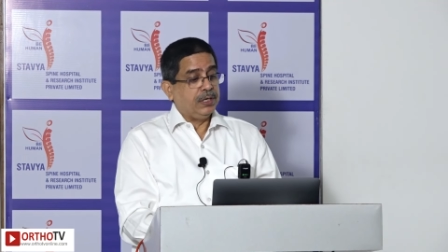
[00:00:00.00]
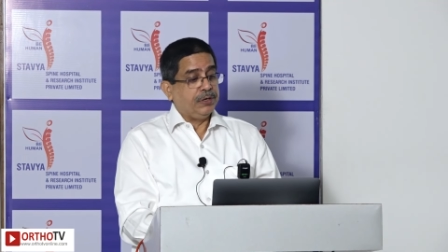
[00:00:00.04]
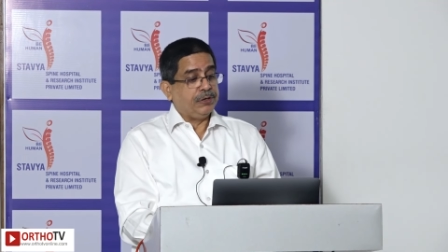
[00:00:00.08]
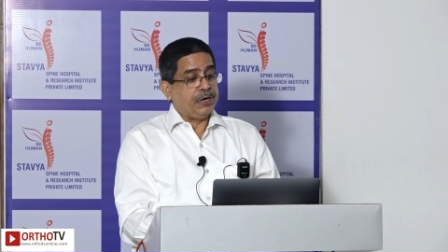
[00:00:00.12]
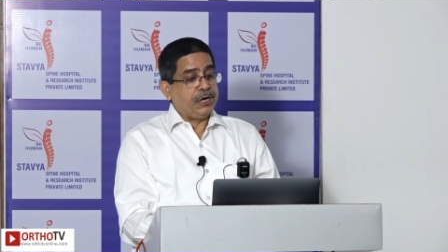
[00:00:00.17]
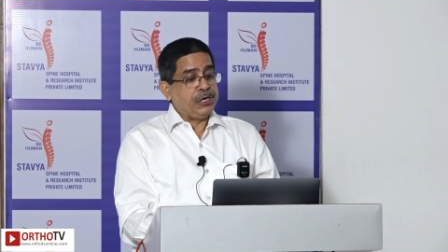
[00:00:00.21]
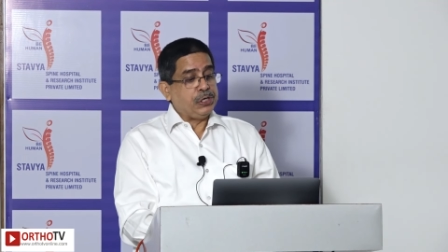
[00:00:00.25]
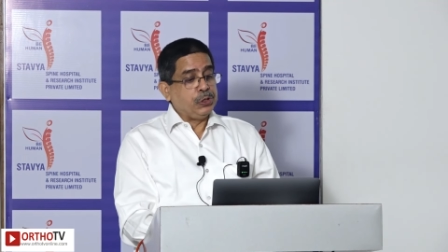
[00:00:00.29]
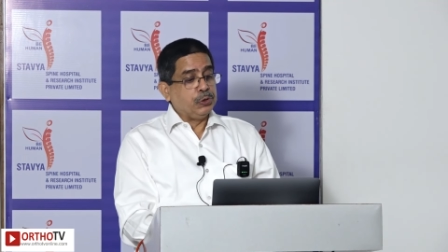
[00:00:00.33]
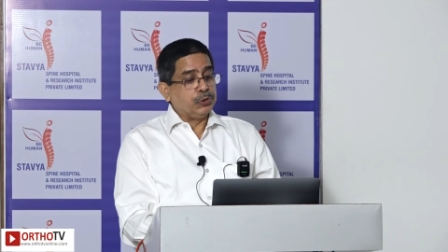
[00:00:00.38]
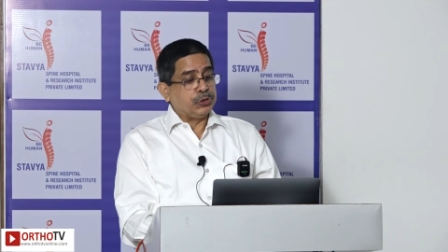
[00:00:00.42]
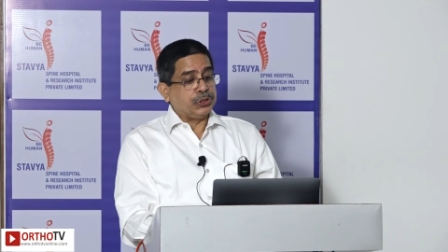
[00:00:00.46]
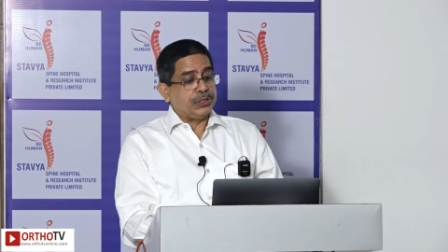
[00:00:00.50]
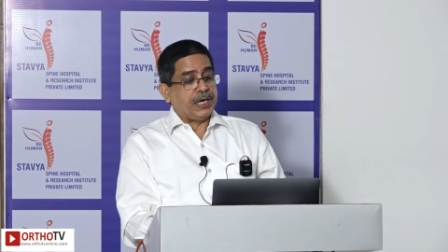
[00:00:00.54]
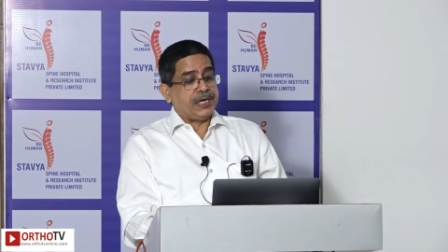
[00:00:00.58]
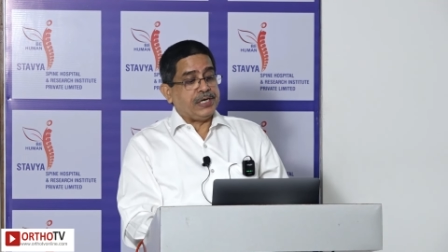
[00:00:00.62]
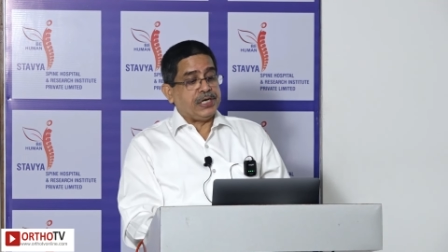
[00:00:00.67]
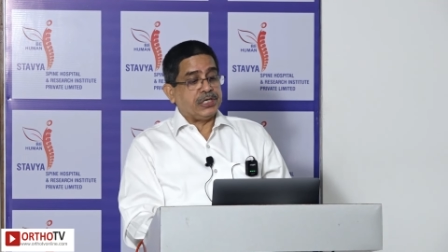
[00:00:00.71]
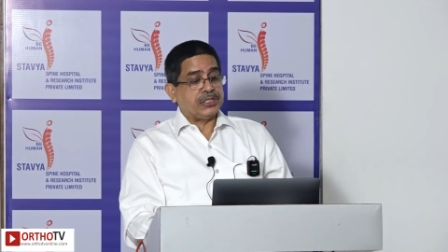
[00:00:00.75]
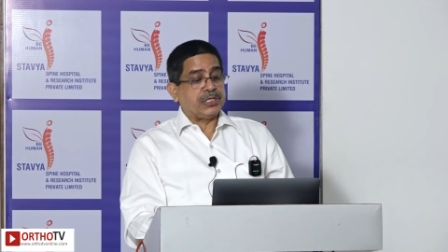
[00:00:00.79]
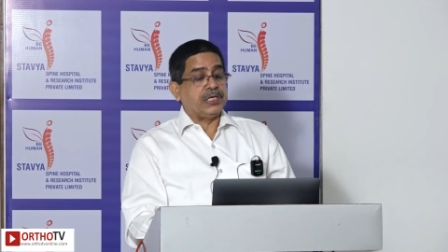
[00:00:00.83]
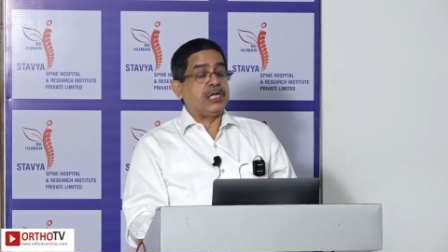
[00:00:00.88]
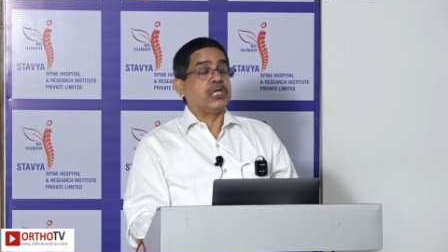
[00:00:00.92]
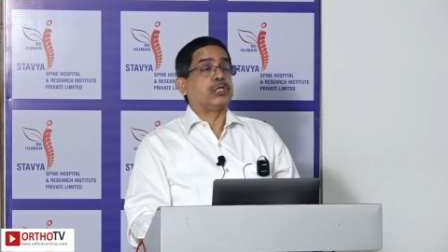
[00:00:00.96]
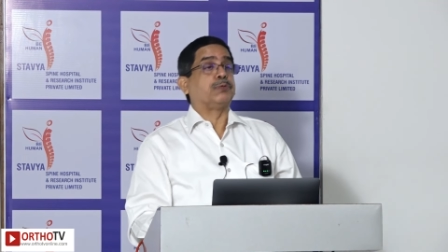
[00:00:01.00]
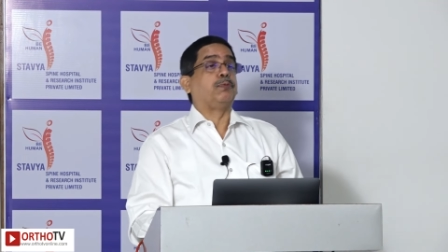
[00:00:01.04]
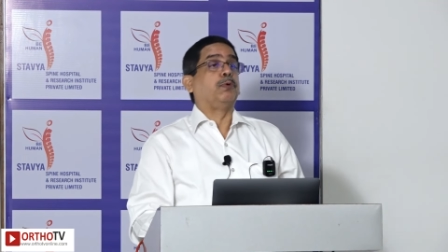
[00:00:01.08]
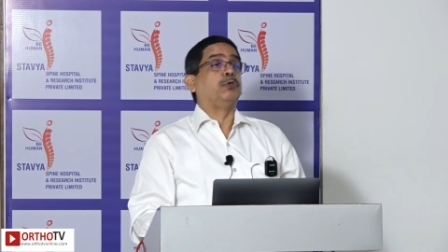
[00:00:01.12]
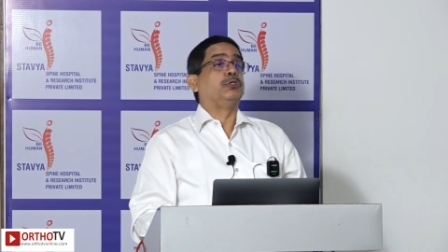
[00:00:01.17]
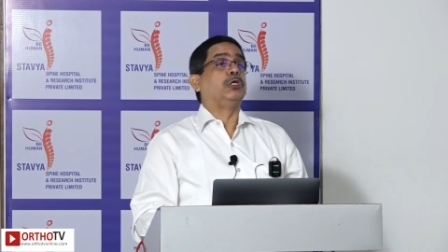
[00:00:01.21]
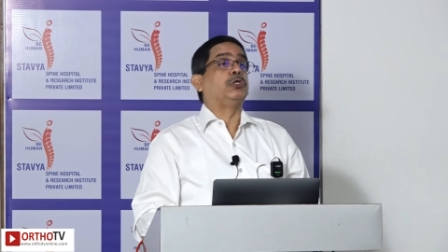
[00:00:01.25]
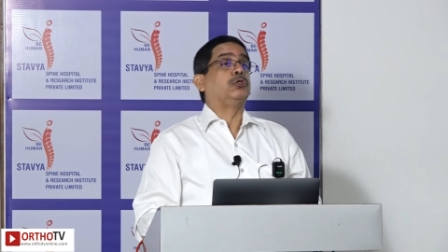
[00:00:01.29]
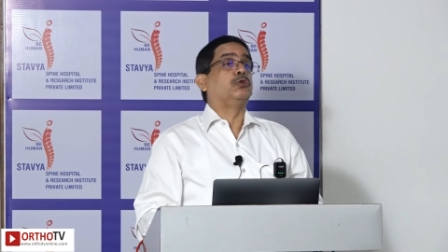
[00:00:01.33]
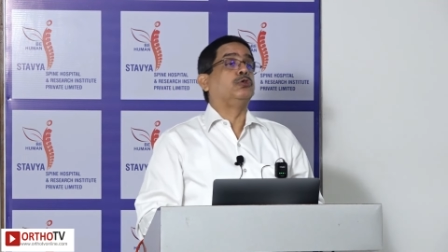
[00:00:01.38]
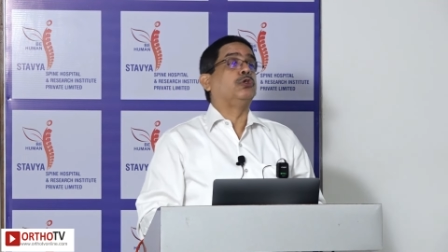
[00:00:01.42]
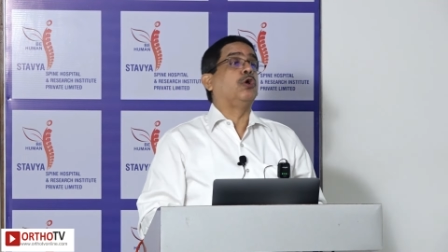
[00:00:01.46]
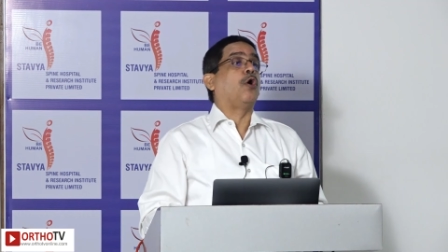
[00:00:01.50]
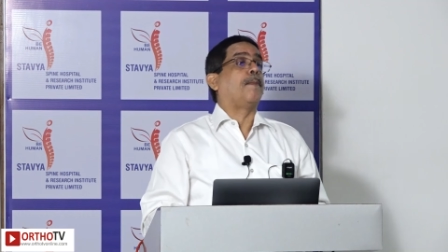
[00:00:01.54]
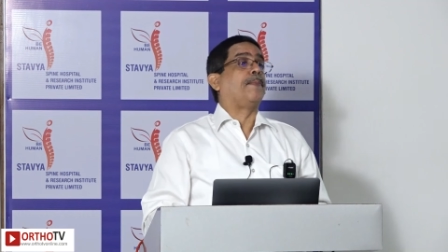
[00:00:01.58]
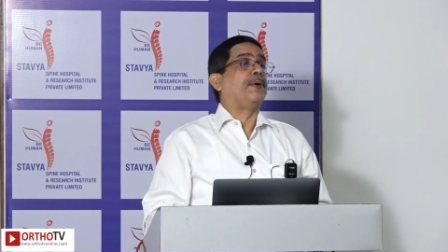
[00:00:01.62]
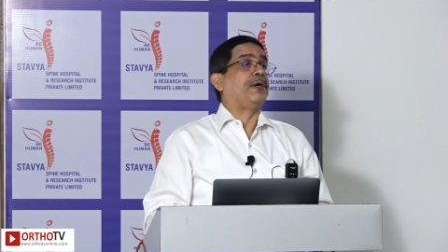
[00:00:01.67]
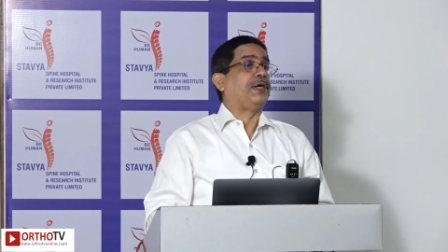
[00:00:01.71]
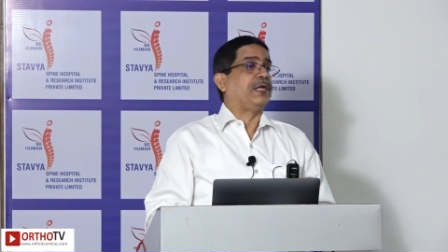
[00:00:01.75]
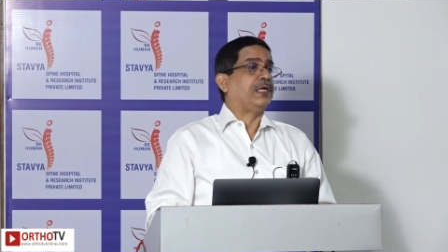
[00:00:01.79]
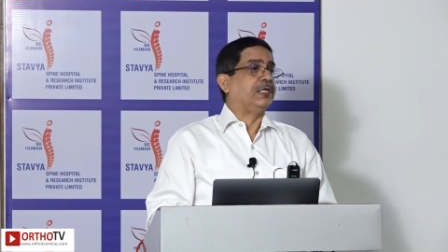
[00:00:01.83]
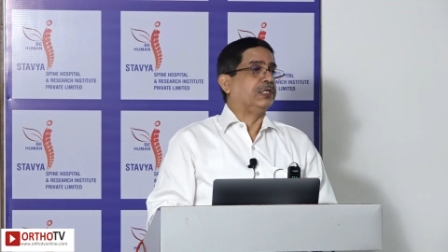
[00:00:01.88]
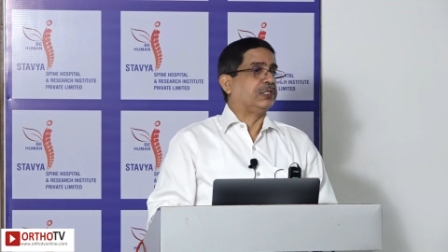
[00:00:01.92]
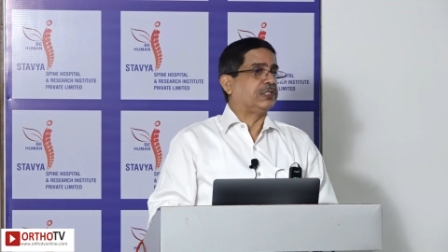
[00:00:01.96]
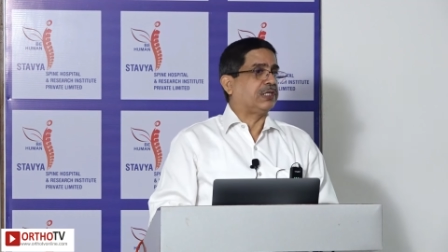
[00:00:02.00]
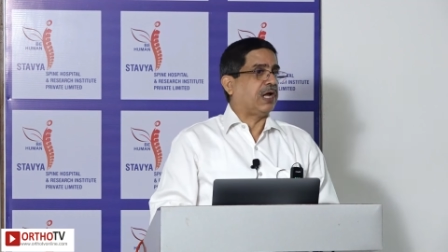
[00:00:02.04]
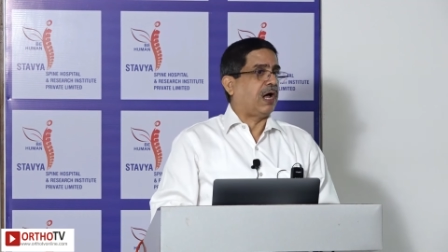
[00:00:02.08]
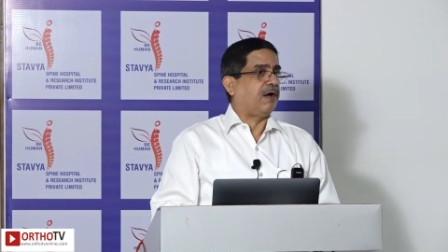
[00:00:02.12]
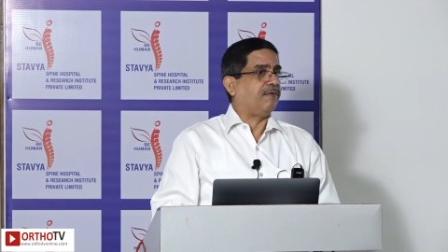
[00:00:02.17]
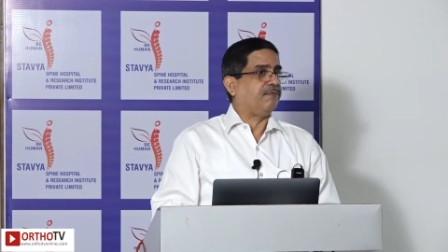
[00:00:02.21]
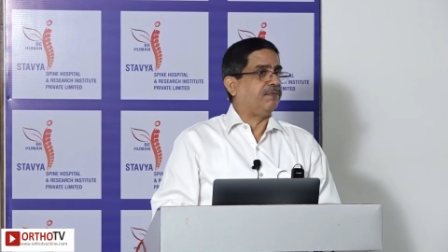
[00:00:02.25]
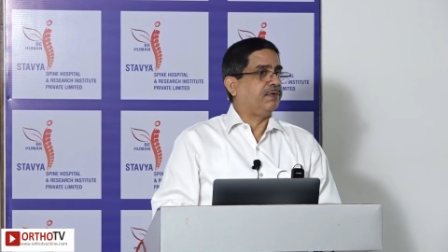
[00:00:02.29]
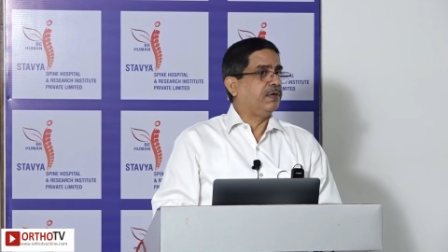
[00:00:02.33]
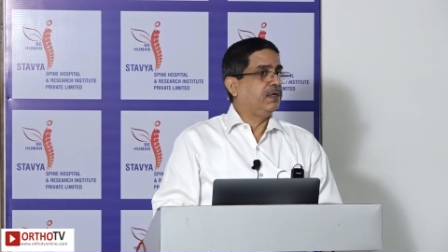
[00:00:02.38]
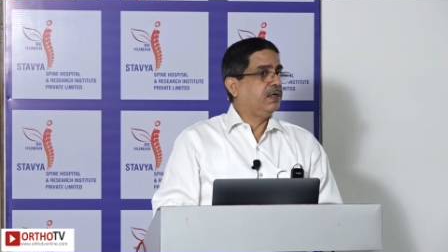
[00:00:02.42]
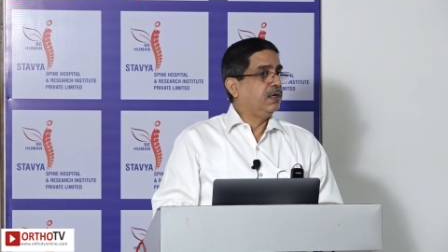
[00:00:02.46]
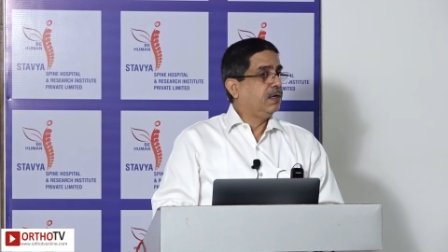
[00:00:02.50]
reduced radiation exposure to the operating staff.